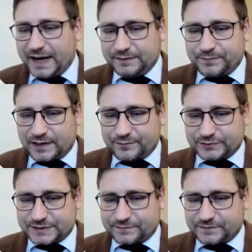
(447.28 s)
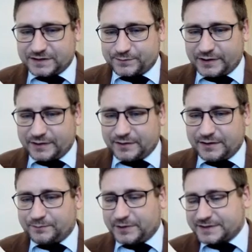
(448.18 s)
main purpose of this
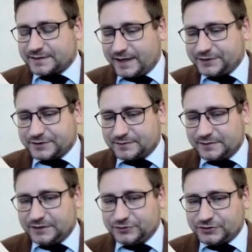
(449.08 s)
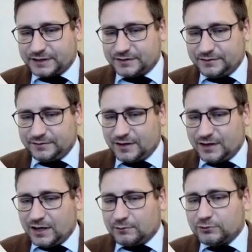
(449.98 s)
presentation in general
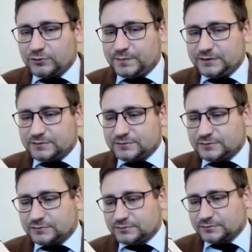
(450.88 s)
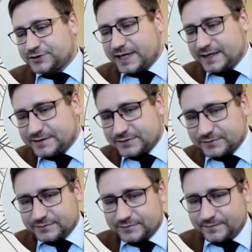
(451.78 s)
would be to suggest to
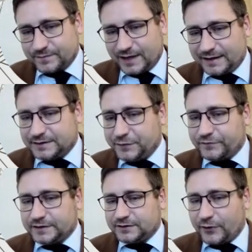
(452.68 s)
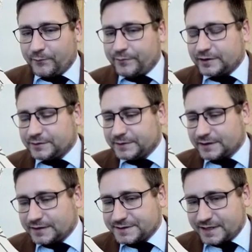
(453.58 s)
you a different
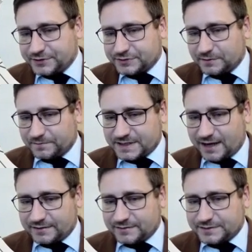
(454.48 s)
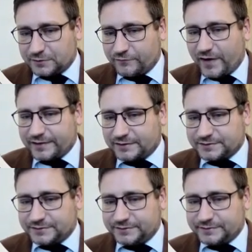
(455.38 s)
compartmentalization of science, of IR
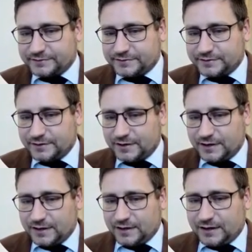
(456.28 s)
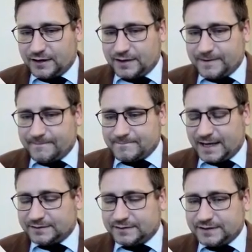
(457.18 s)
theory.
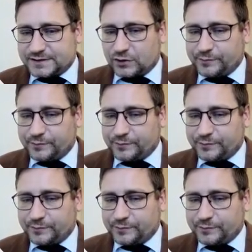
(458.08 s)
And this